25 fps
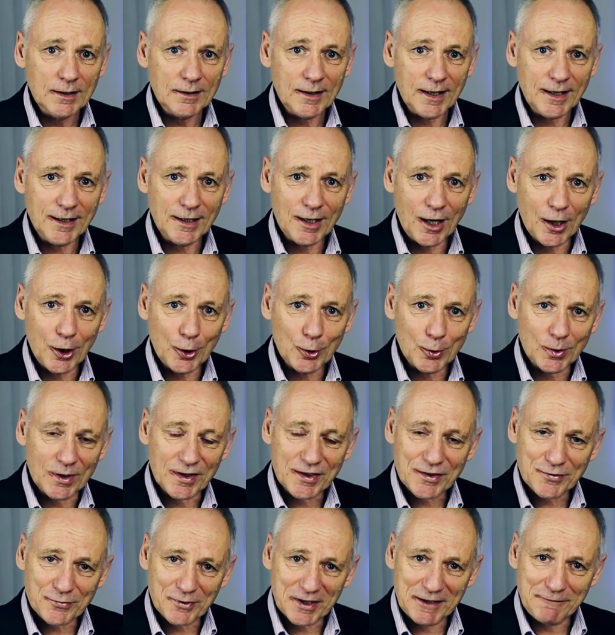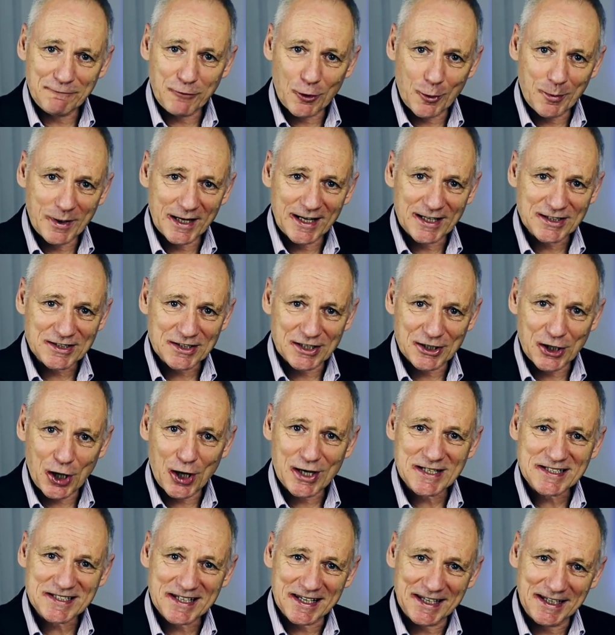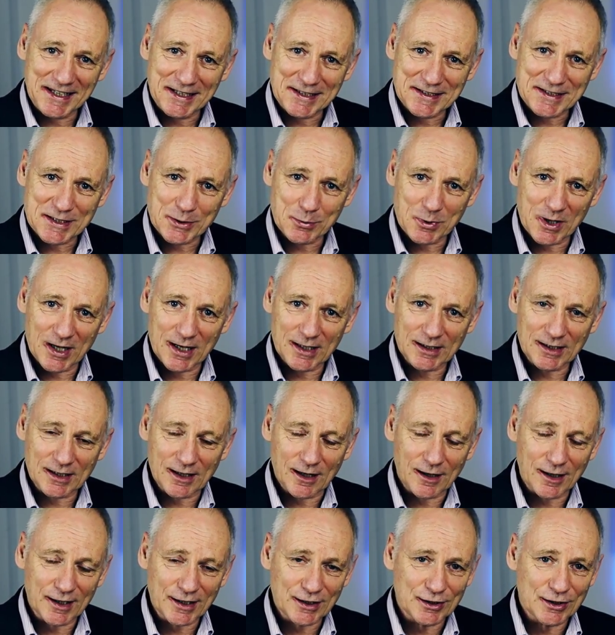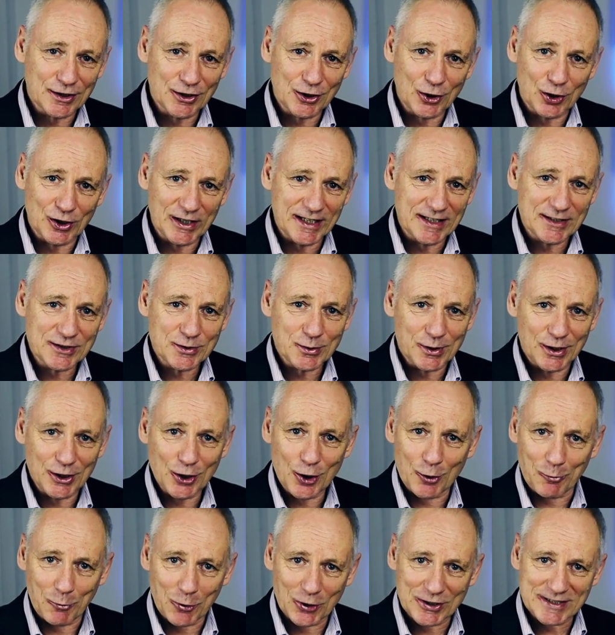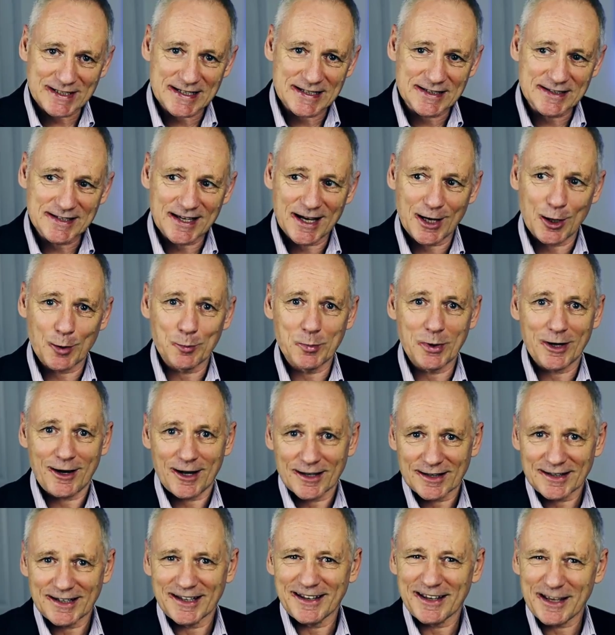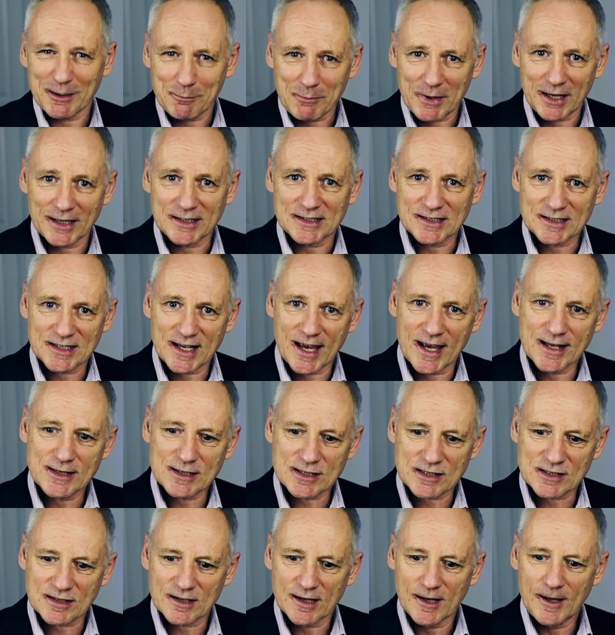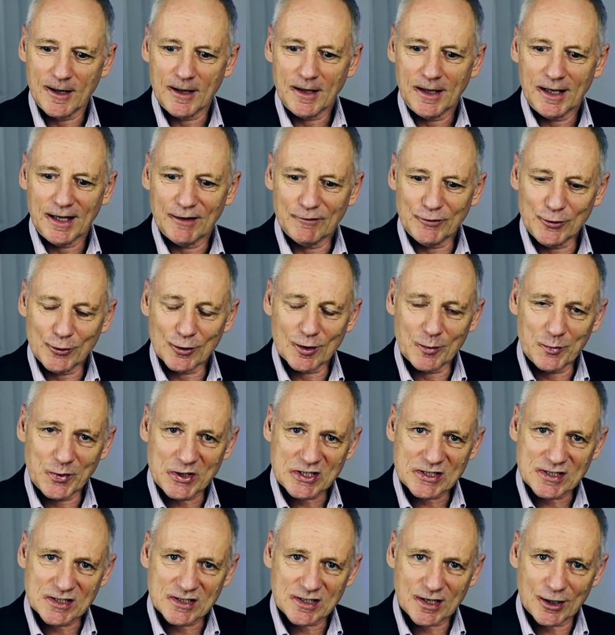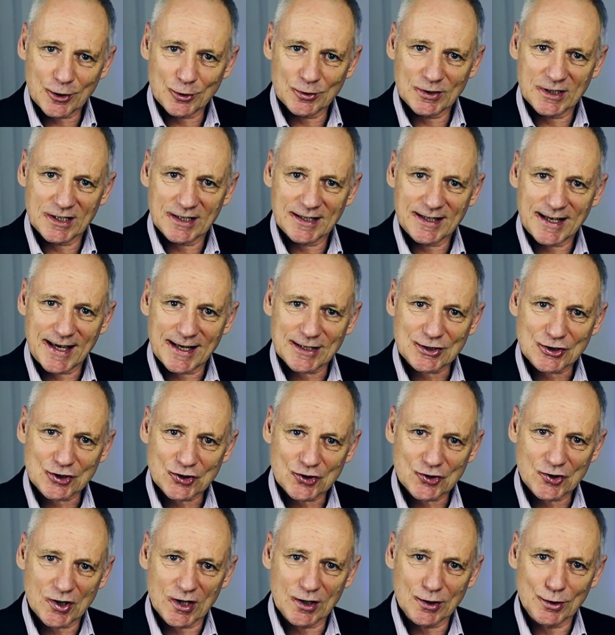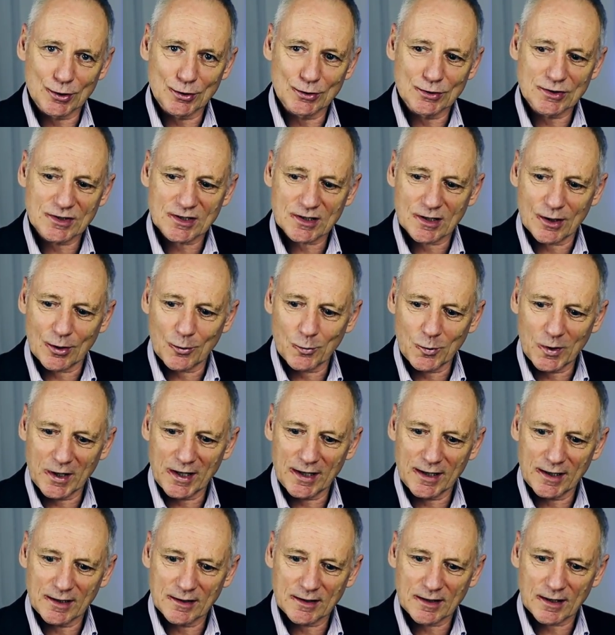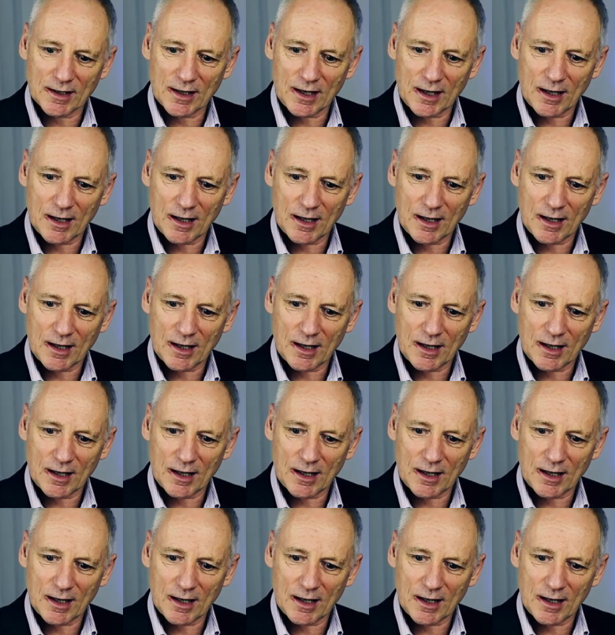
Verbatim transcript: There you go, 3-4 minutes, a nice easy one. I could have gone into a lot more detail, but I think it makes sense. If you're a business owner that struggles with